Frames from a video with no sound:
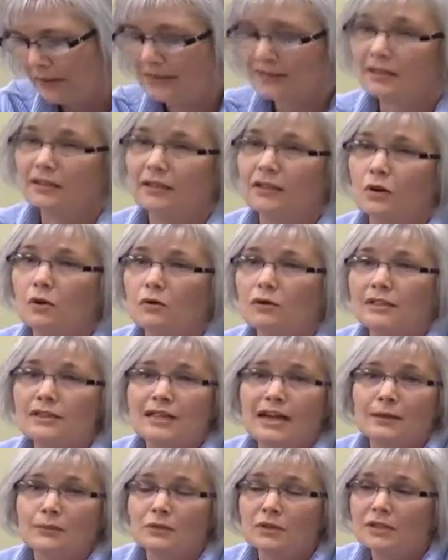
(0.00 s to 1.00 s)
basically only
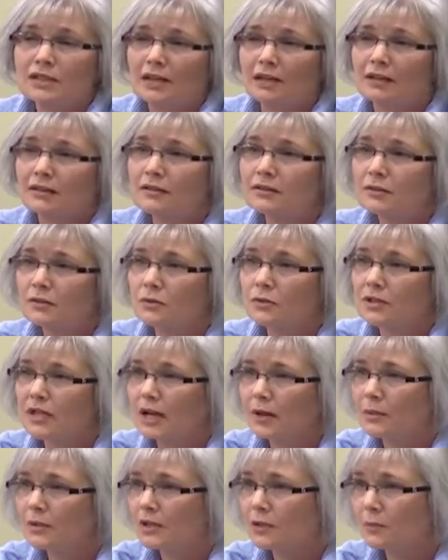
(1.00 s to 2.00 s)
time will tell to is
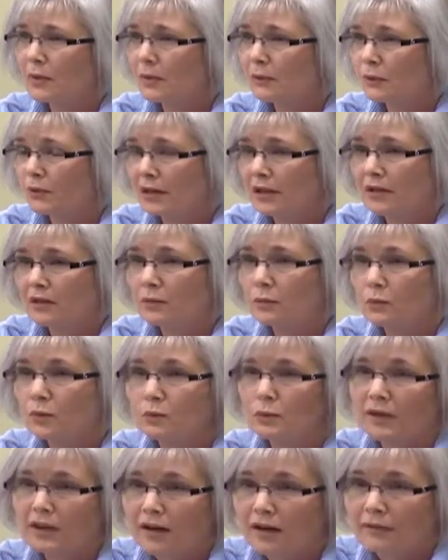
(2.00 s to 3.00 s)
how much my brain will
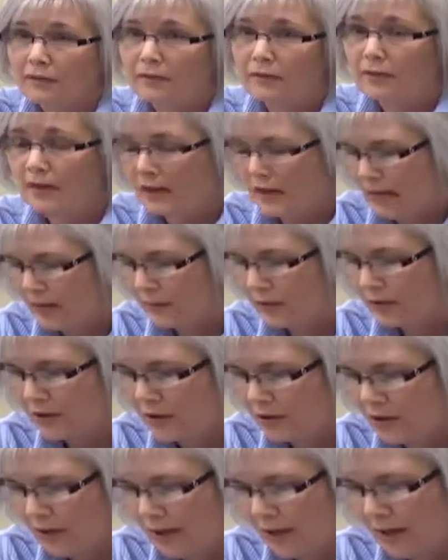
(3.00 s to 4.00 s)
recover and how
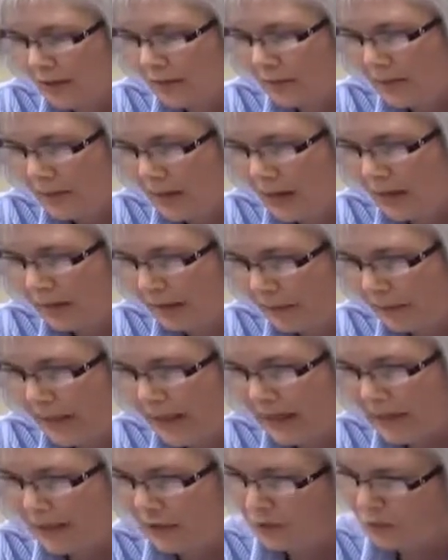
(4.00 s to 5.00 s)
much I'll get
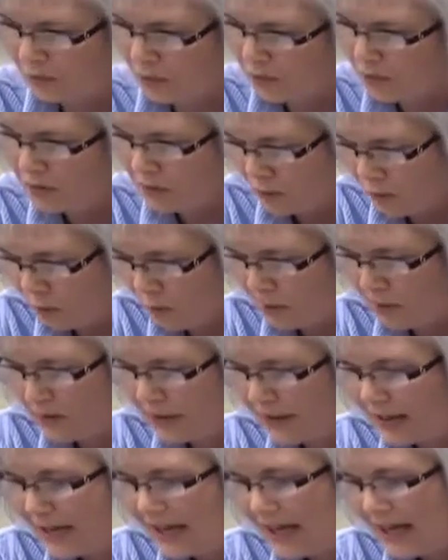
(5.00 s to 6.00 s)
back to normal.
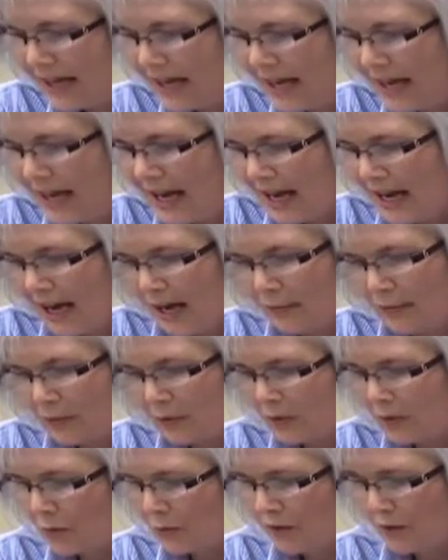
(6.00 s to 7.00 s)
There
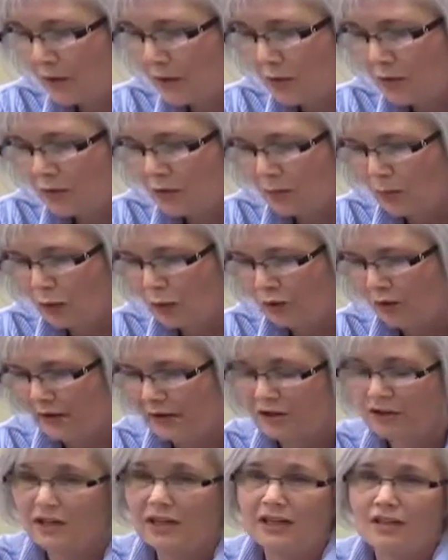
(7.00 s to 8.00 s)
was really no support or
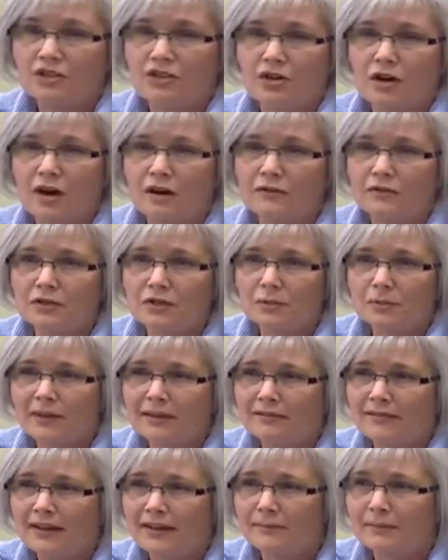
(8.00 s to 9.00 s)
education offered to my
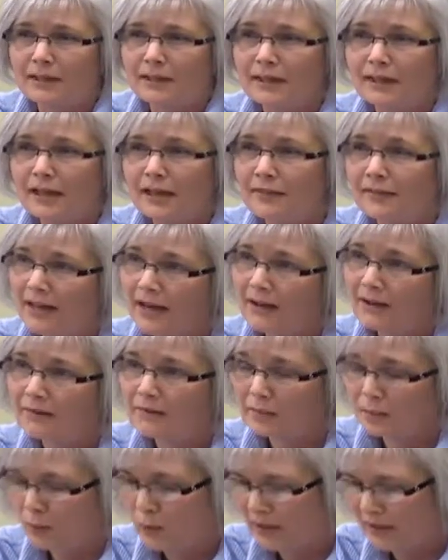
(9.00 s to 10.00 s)
family at that
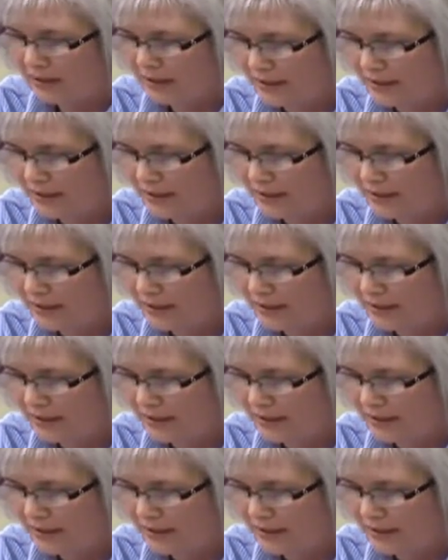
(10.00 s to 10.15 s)
point